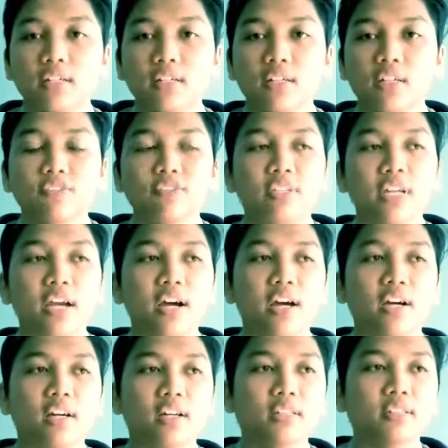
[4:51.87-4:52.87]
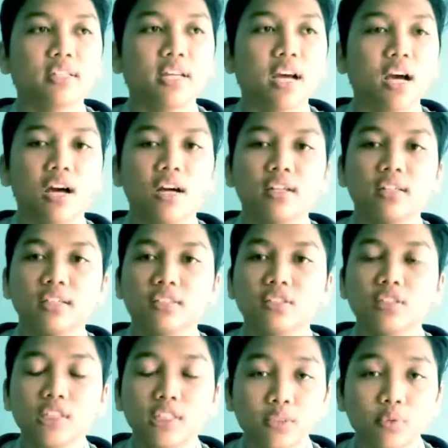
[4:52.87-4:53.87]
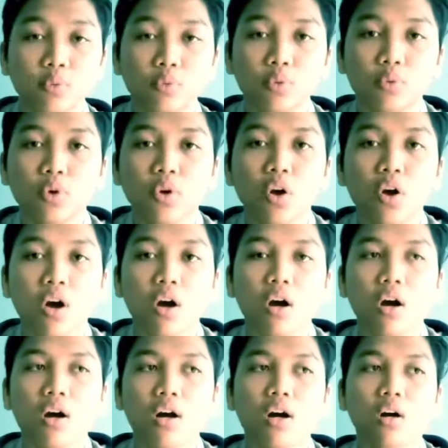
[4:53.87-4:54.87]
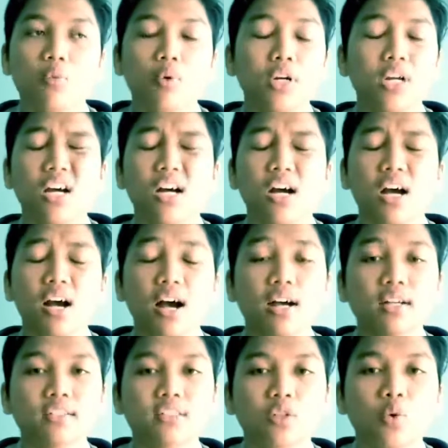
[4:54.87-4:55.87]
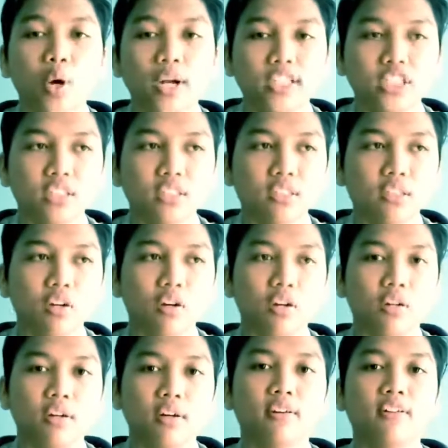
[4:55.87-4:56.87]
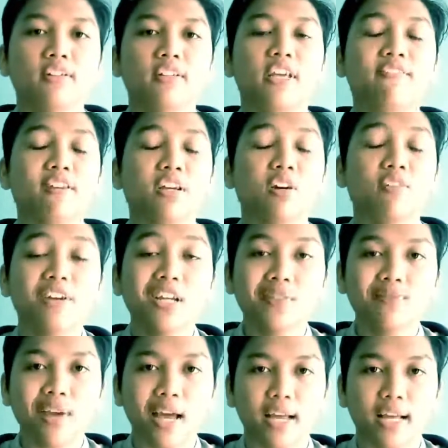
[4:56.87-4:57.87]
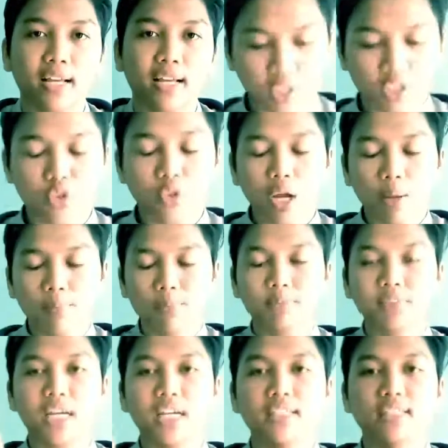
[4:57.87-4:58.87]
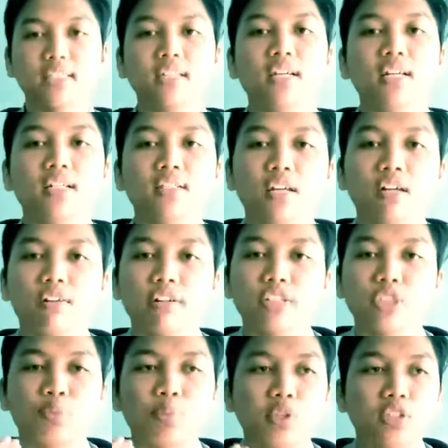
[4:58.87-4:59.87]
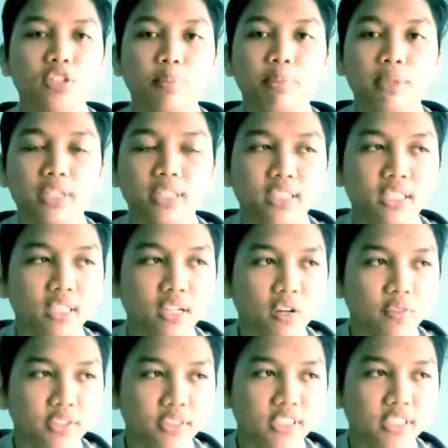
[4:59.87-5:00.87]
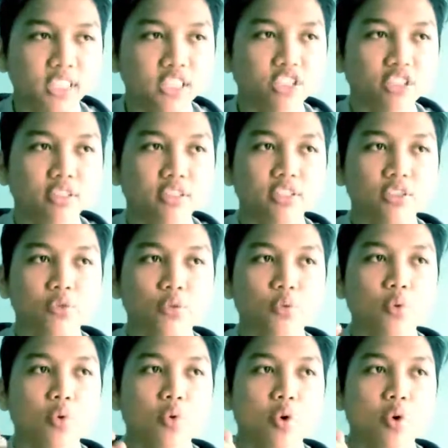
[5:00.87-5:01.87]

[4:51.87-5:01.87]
are a student who wanna ask a question or giving a feedback. So I emphasize here the responsibility of the teacher is to